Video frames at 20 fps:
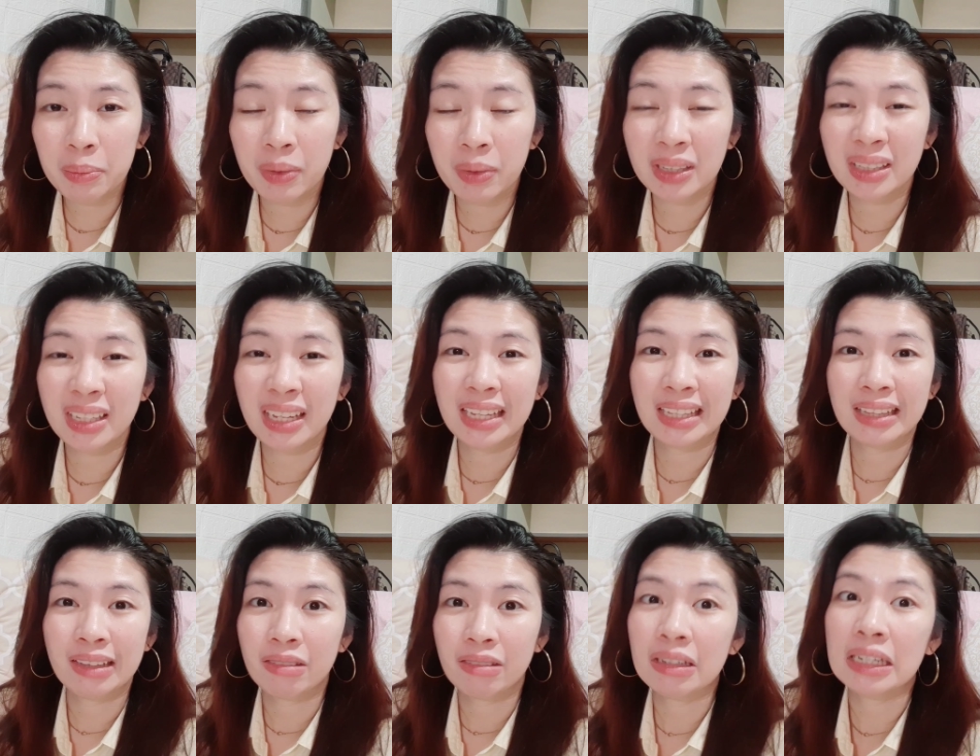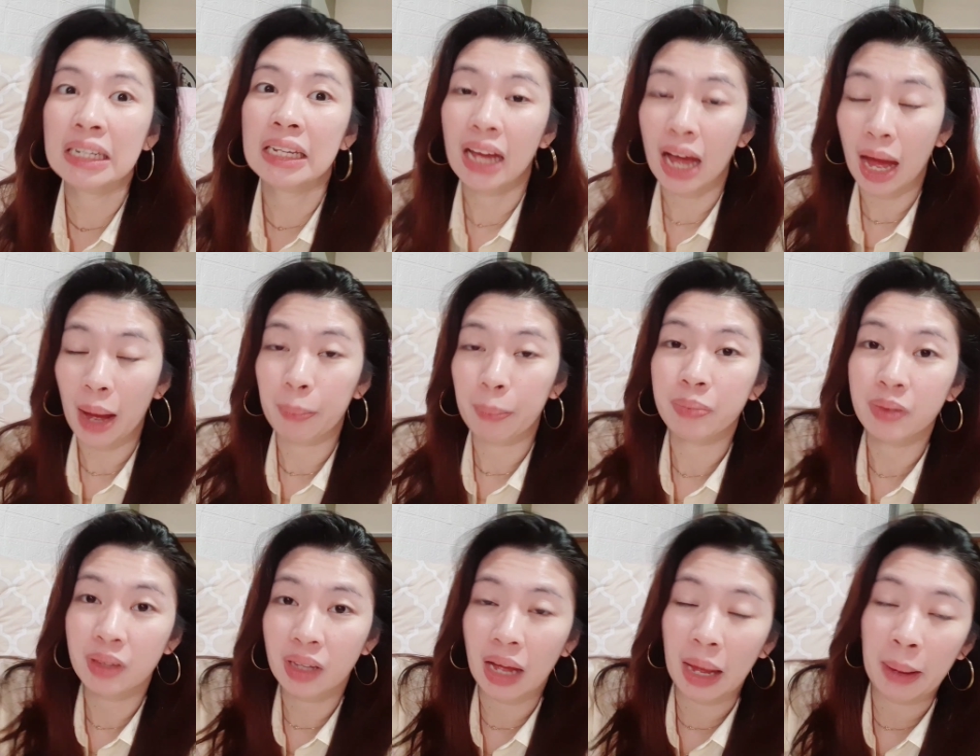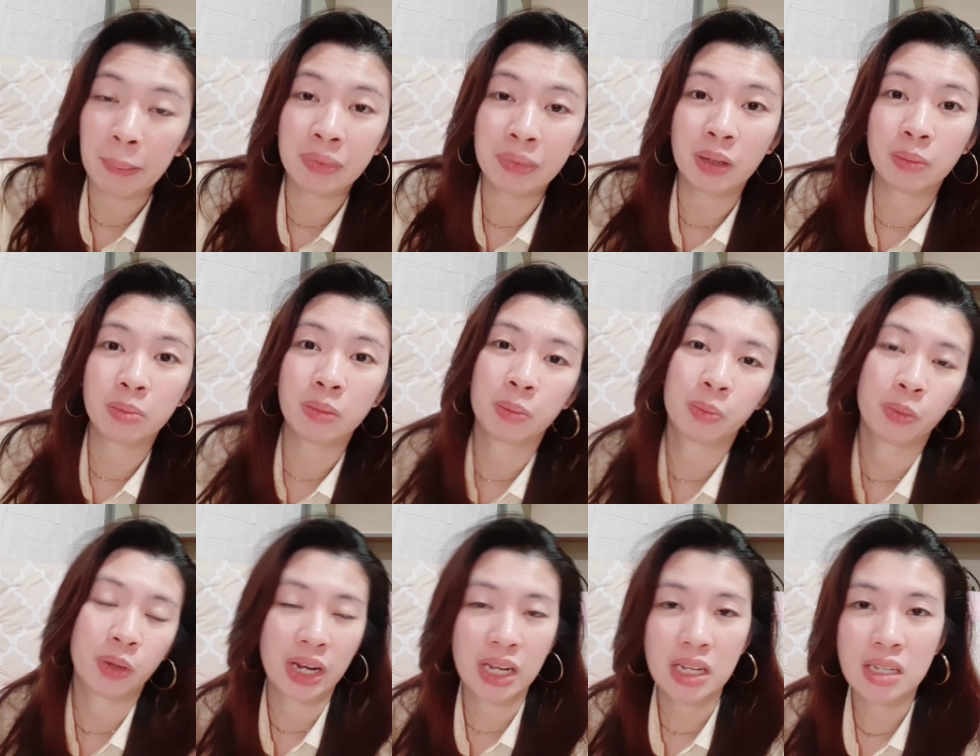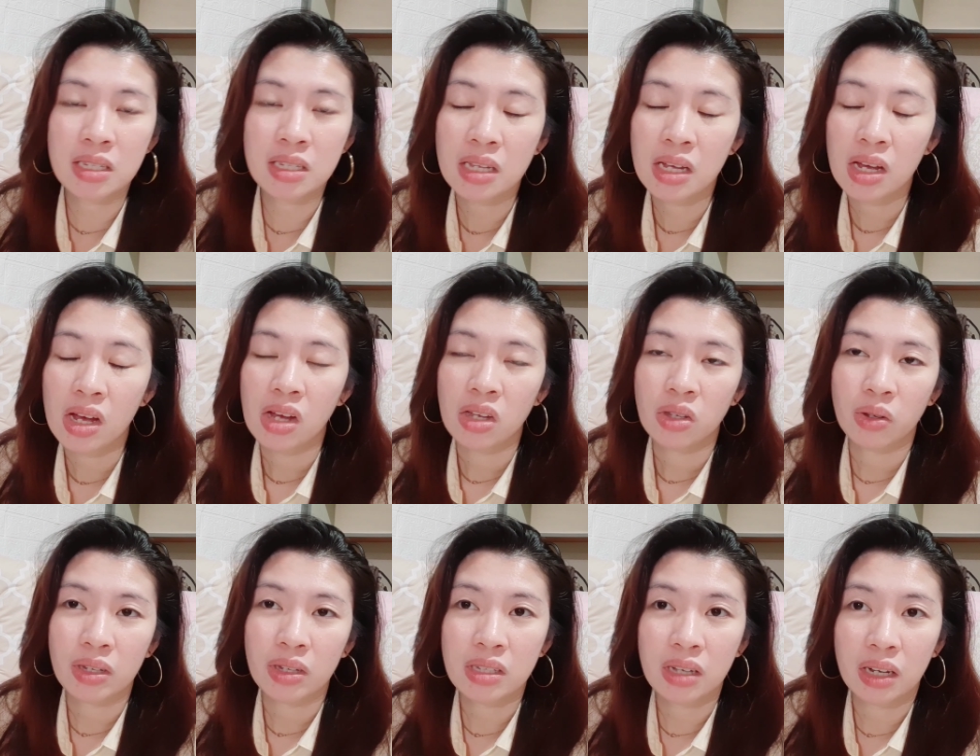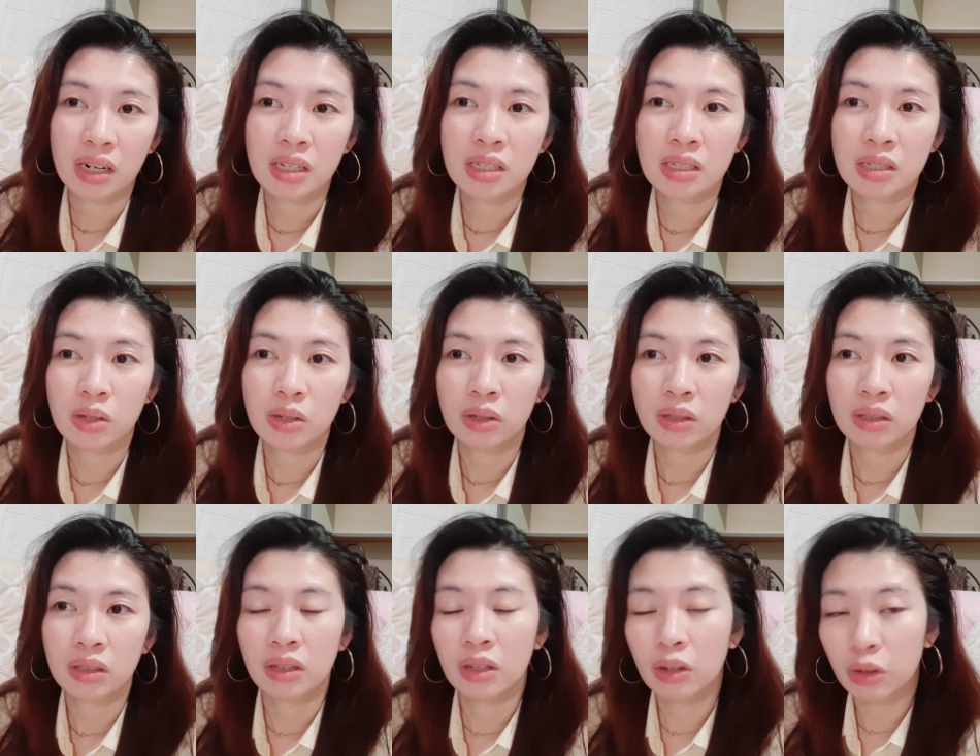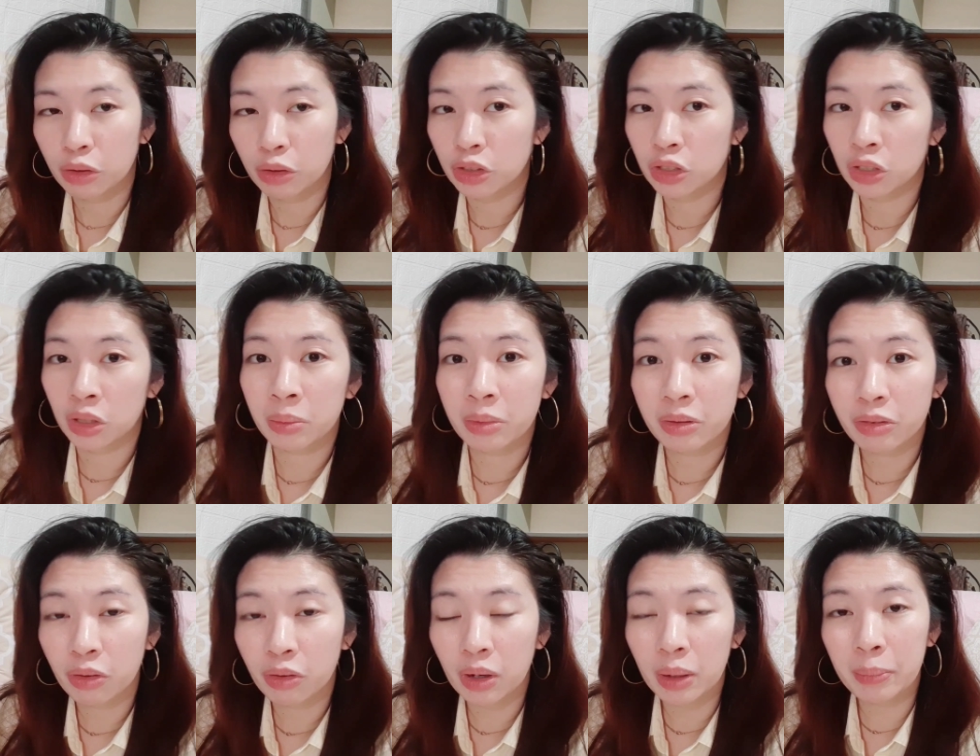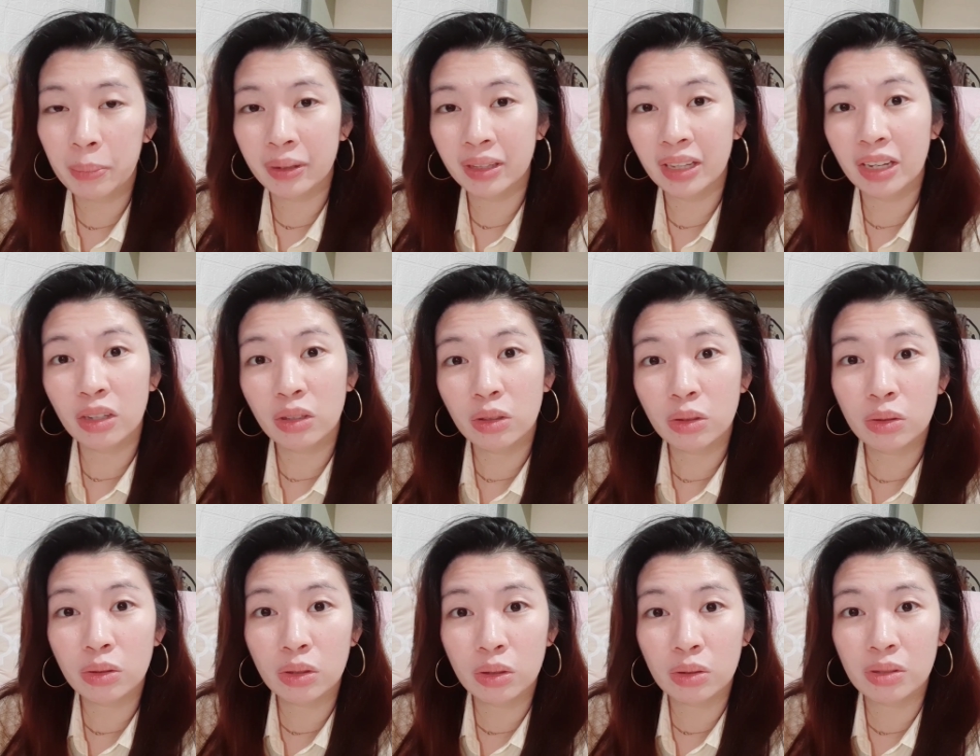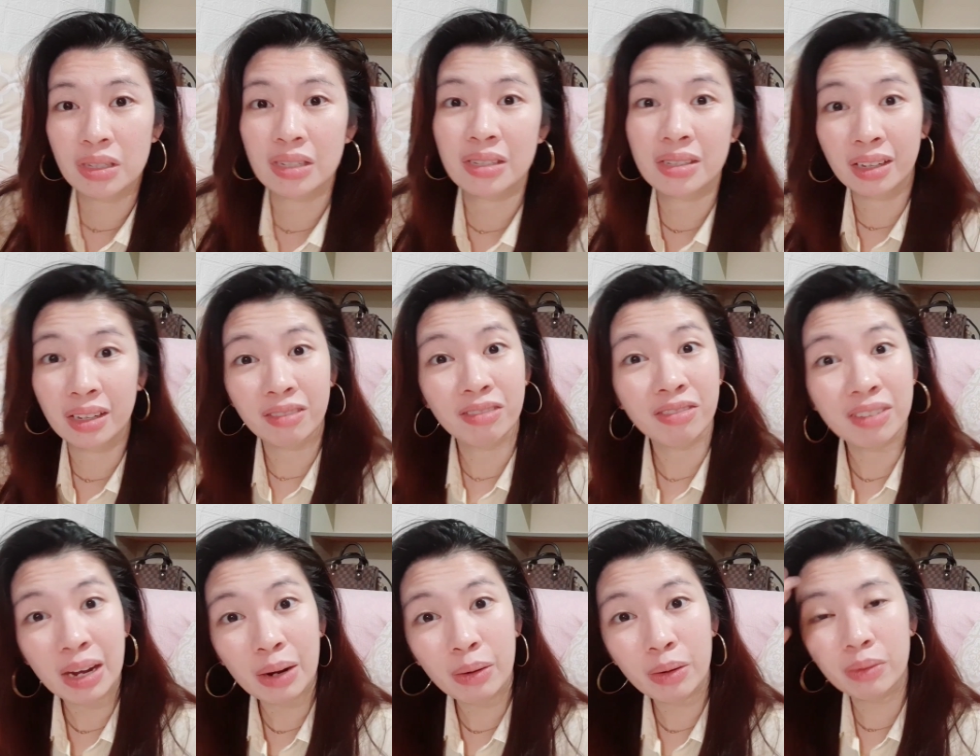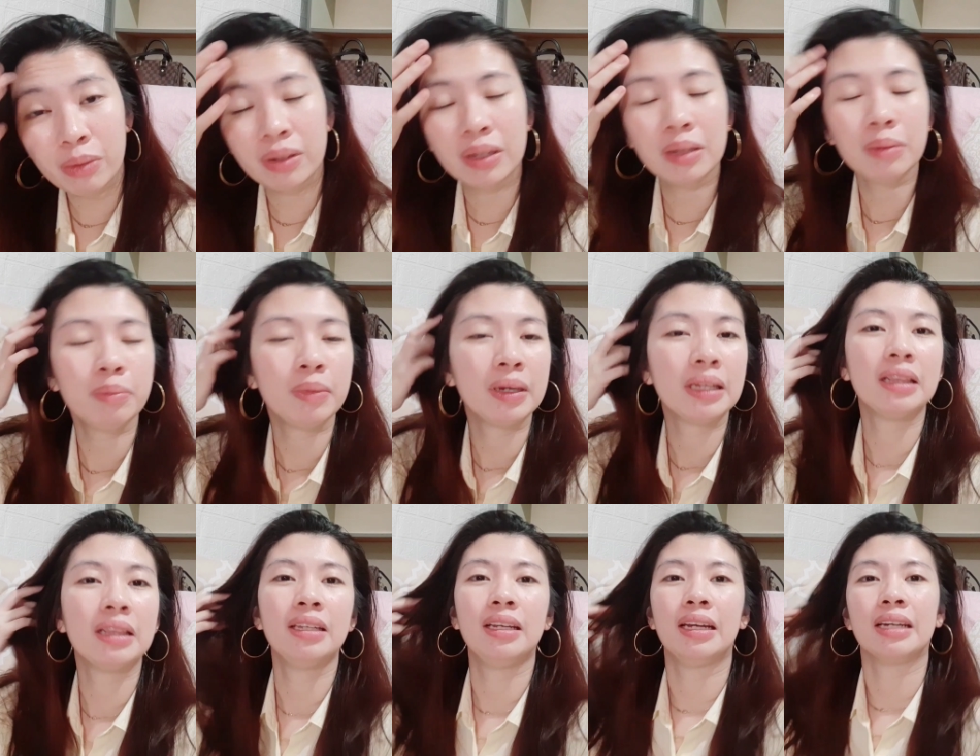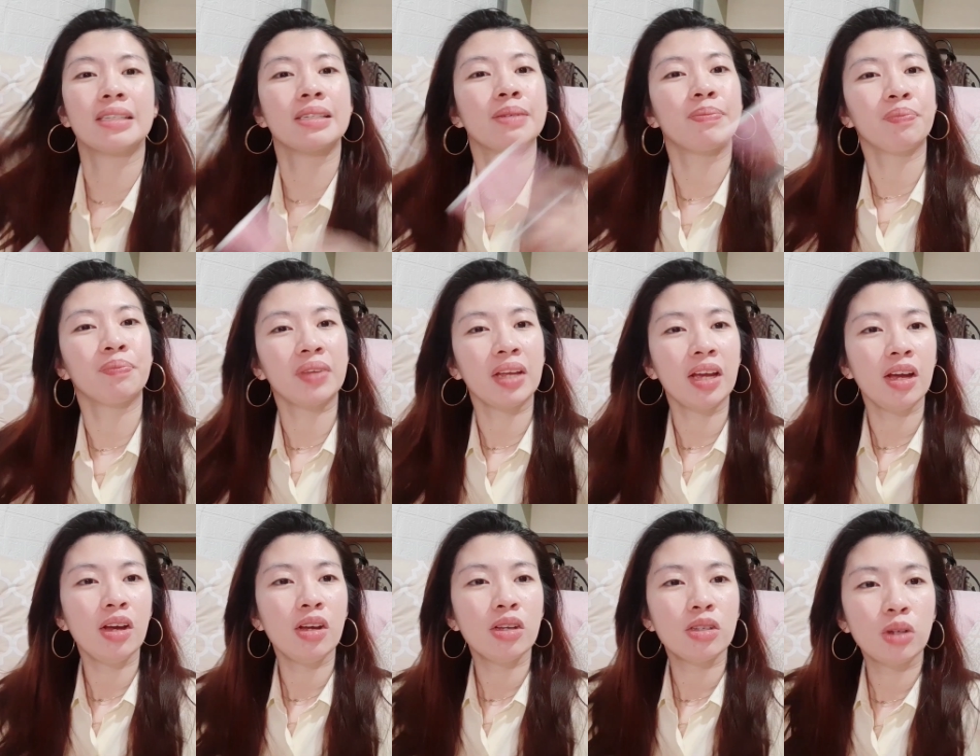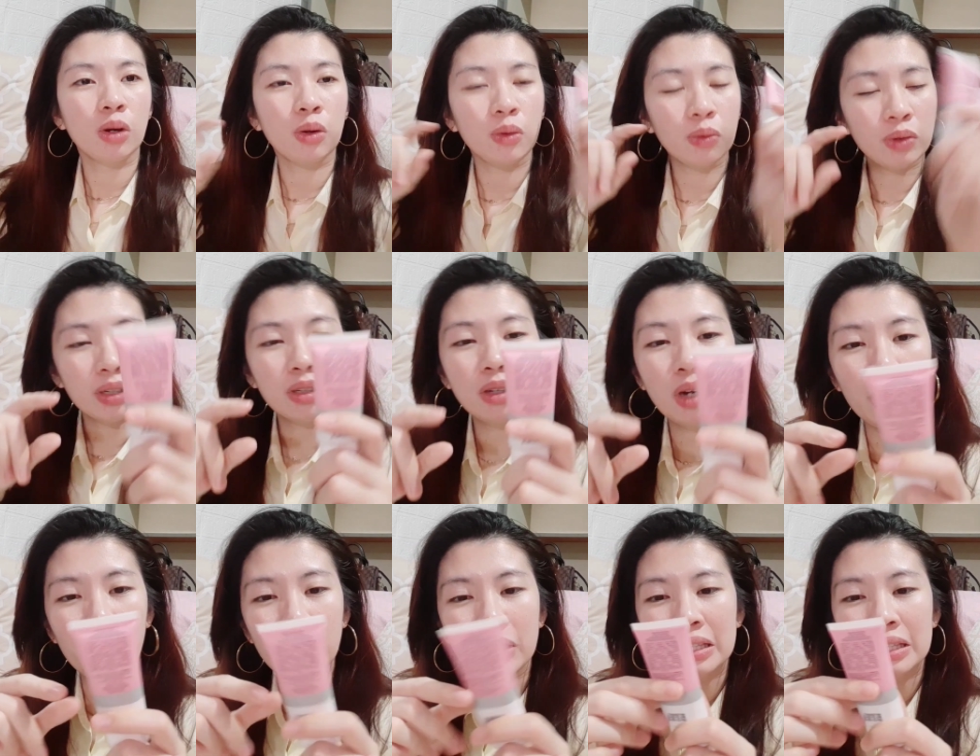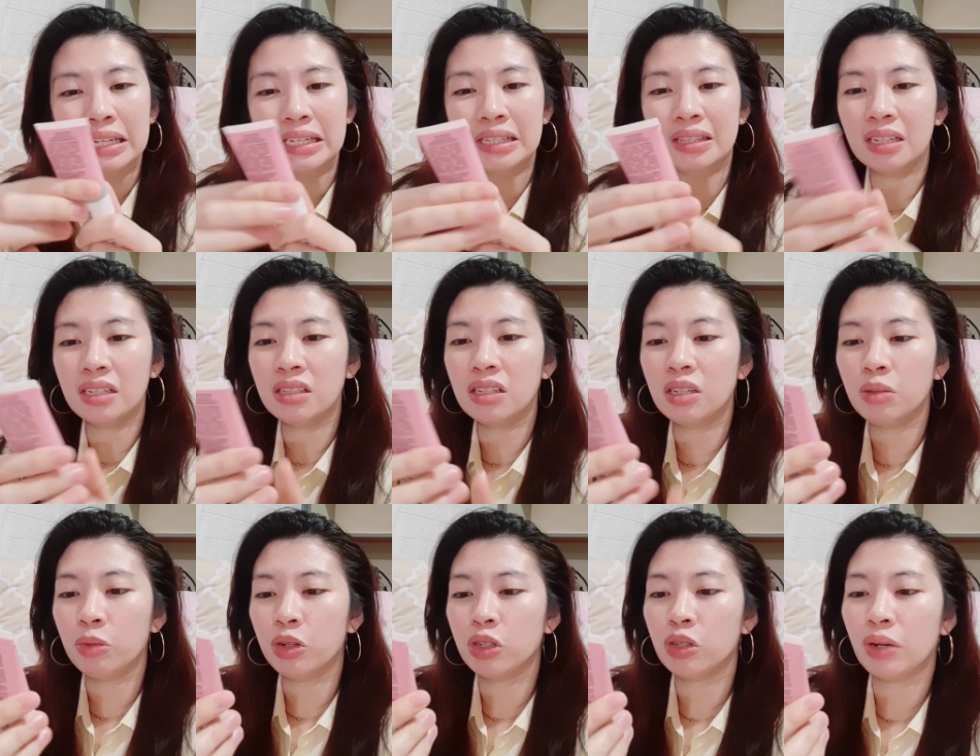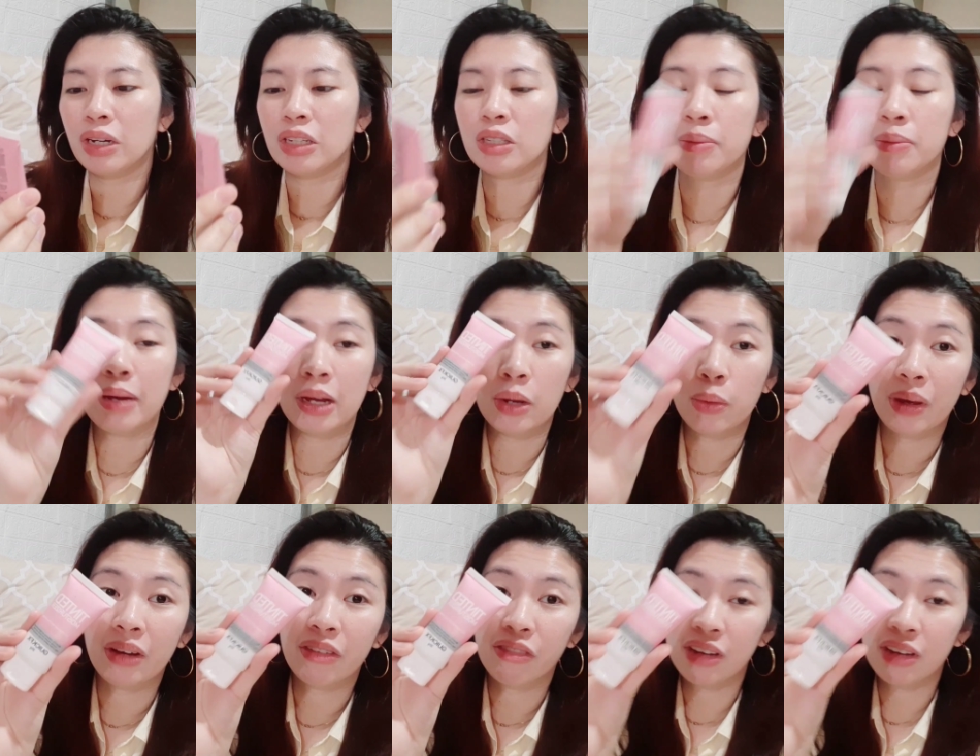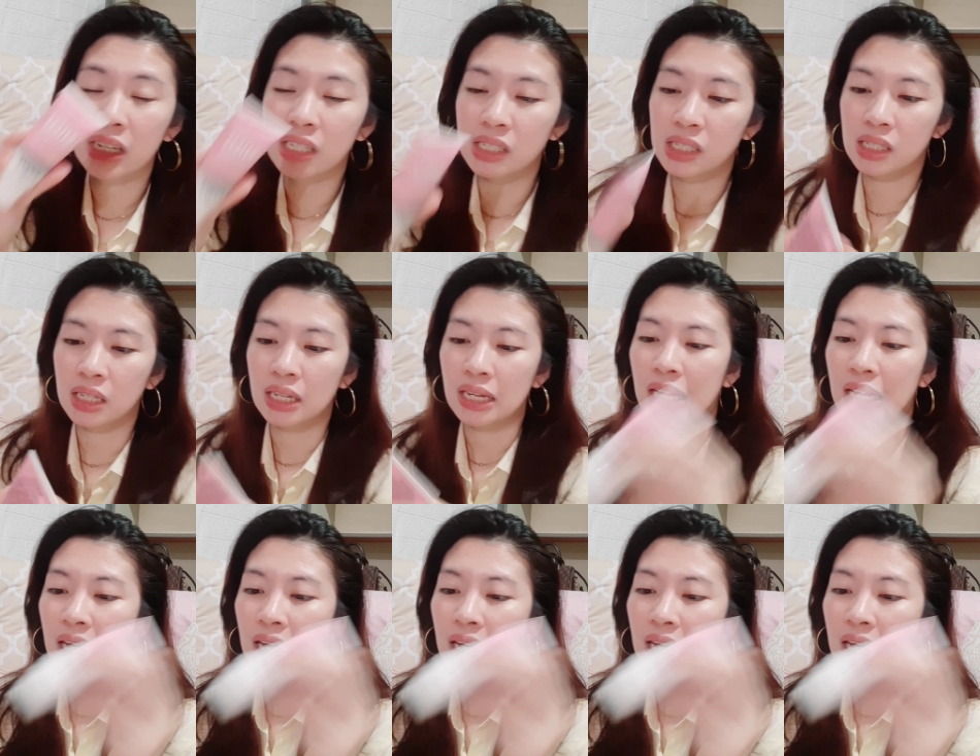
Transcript: but it really up amped up the price so it's not as the original before but I do use the sunflower one but yeah so we'll go with the tinted moisturizer by Quick Fix